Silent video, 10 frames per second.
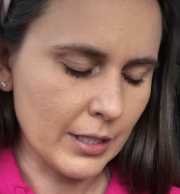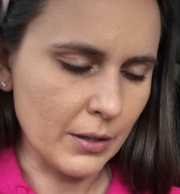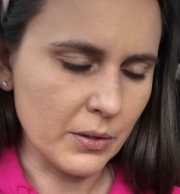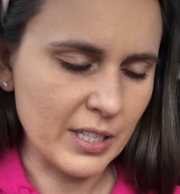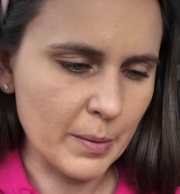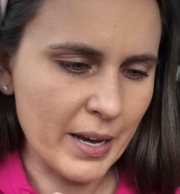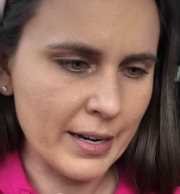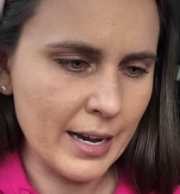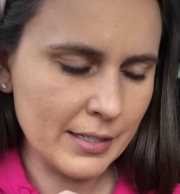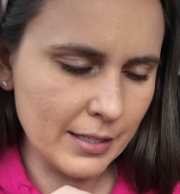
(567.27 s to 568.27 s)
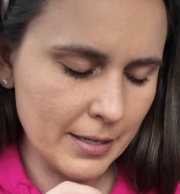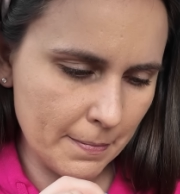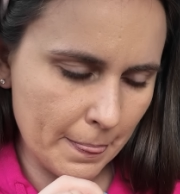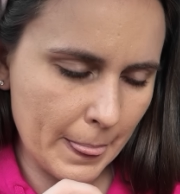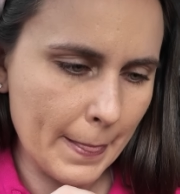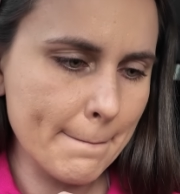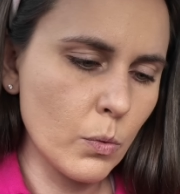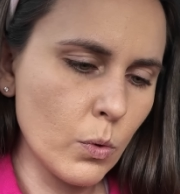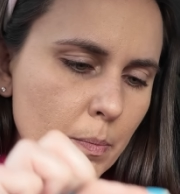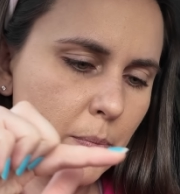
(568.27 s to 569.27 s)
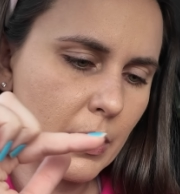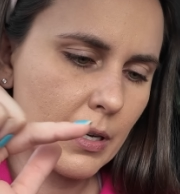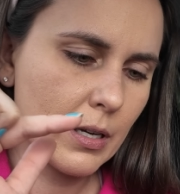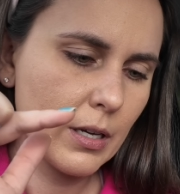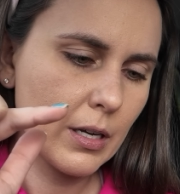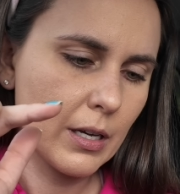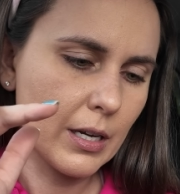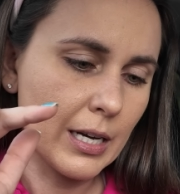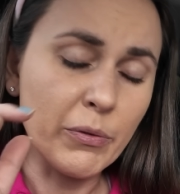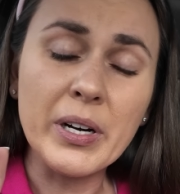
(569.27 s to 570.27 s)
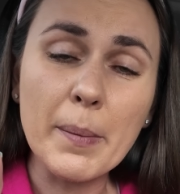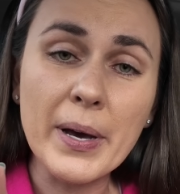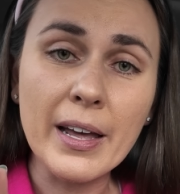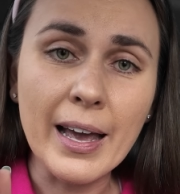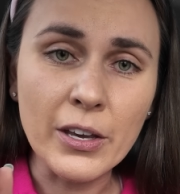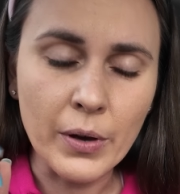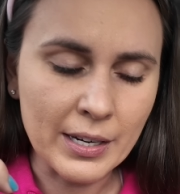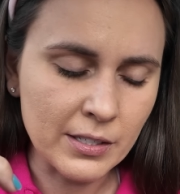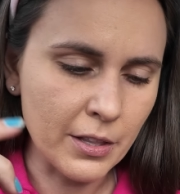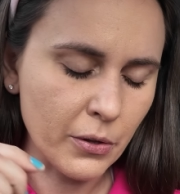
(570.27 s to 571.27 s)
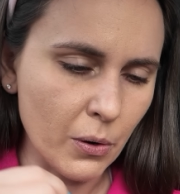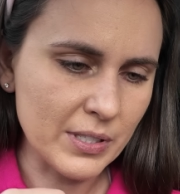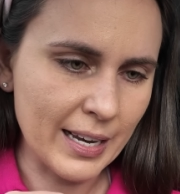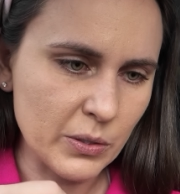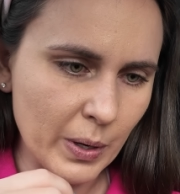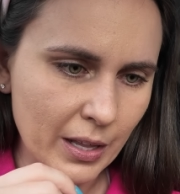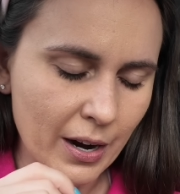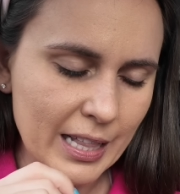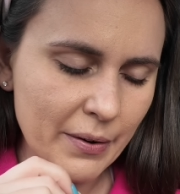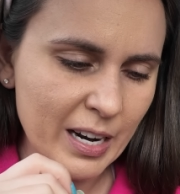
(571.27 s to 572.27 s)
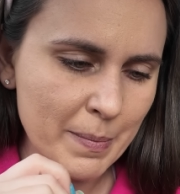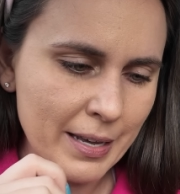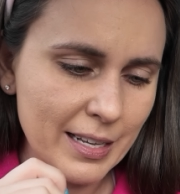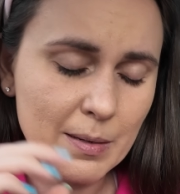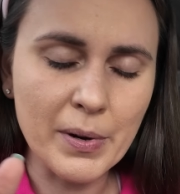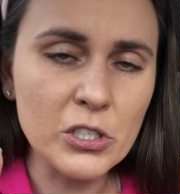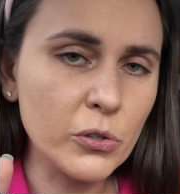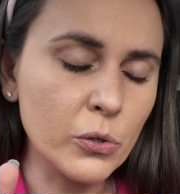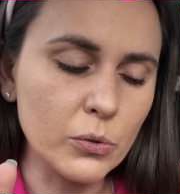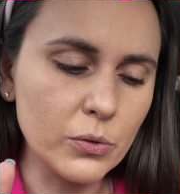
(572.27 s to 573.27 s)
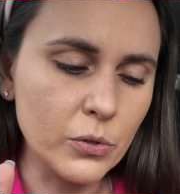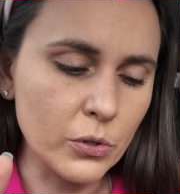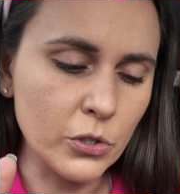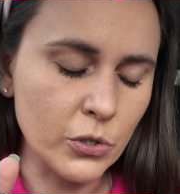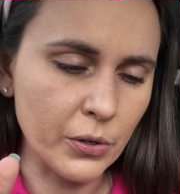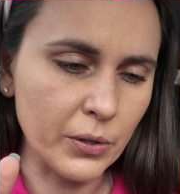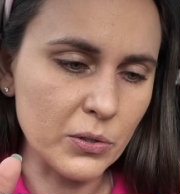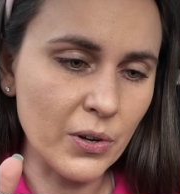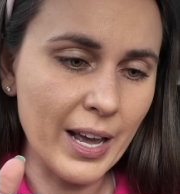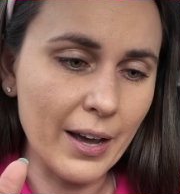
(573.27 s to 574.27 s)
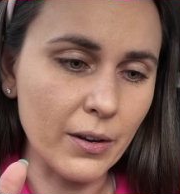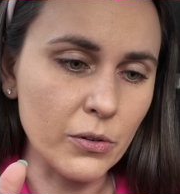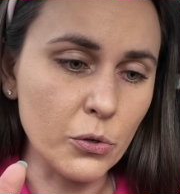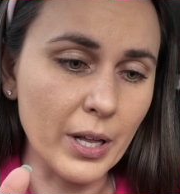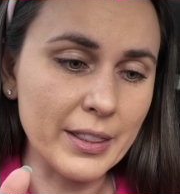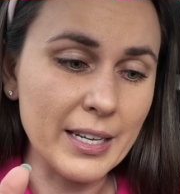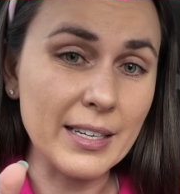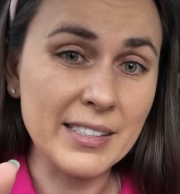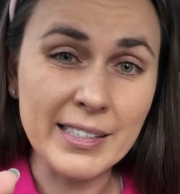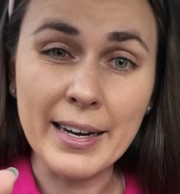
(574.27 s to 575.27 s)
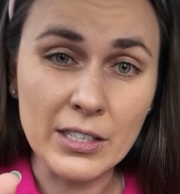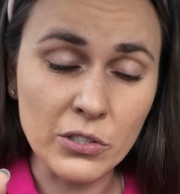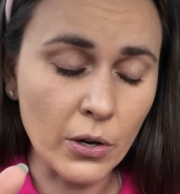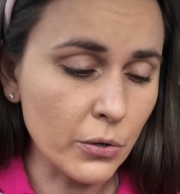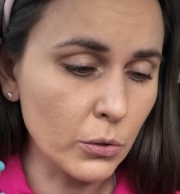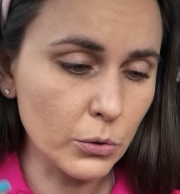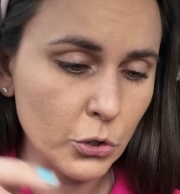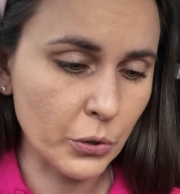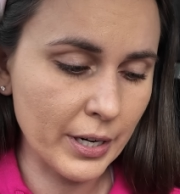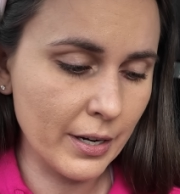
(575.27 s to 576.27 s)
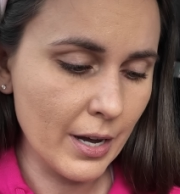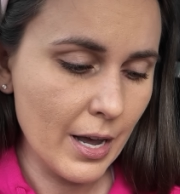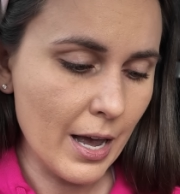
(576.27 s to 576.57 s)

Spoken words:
That looks like about an excellent. Whoop. If you want to get better at your excellent throws as well, I highly recommend. There's a bunch of good tutorials on how to do like the setting circle trick.